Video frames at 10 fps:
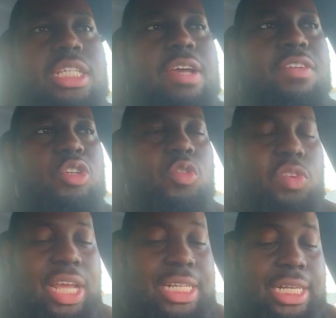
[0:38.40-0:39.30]
Devin
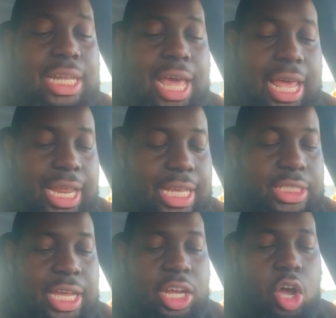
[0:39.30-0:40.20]
Duvernay did a lot
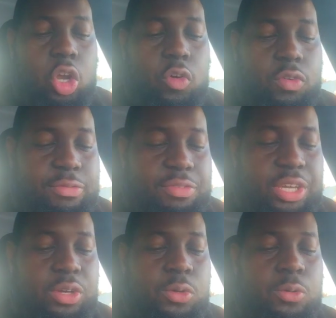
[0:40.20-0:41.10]
last night all over the
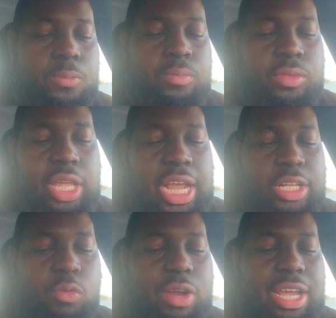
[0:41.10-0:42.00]
field, and
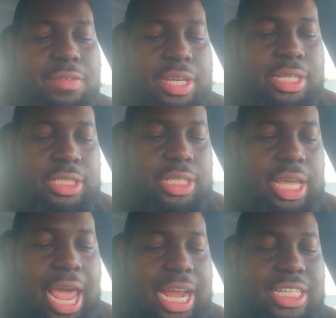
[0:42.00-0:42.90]
the Ravens
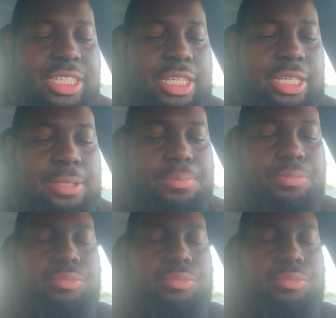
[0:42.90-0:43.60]
actually